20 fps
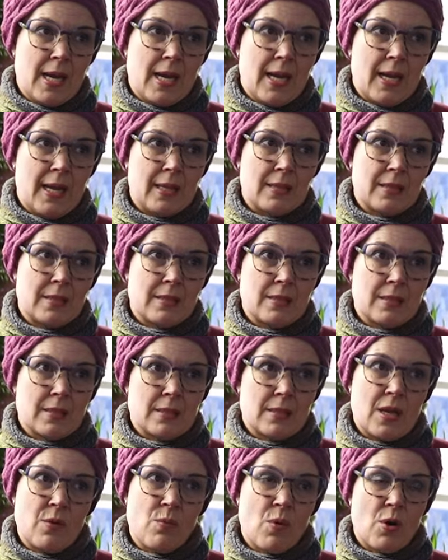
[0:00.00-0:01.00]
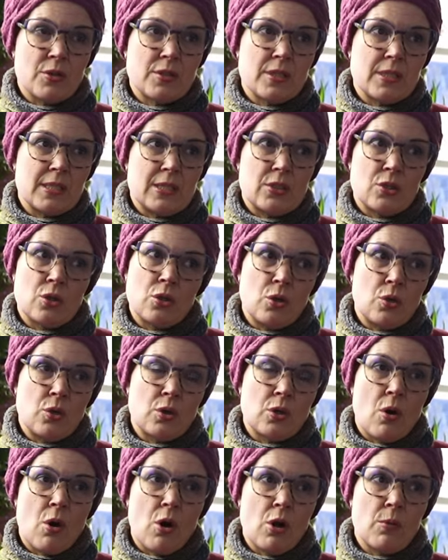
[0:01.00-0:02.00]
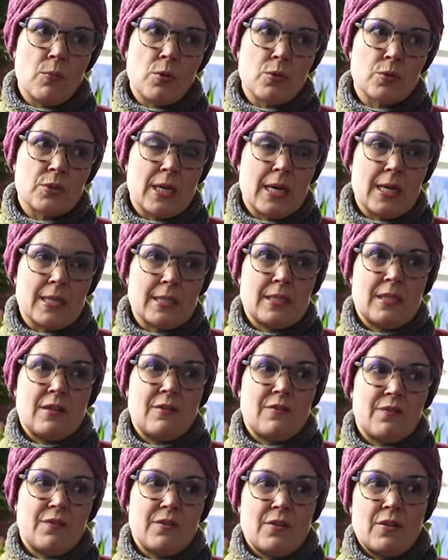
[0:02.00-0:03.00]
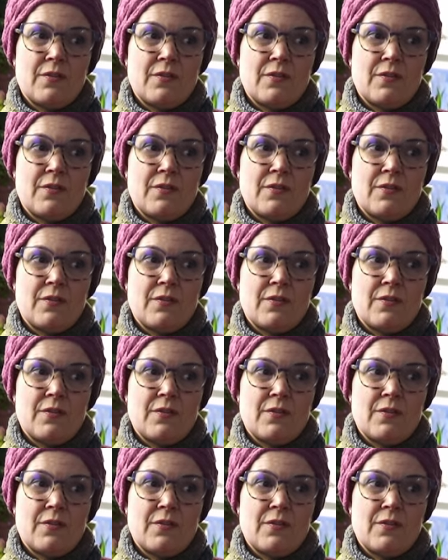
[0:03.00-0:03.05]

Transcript: And they wanted it to look almost as if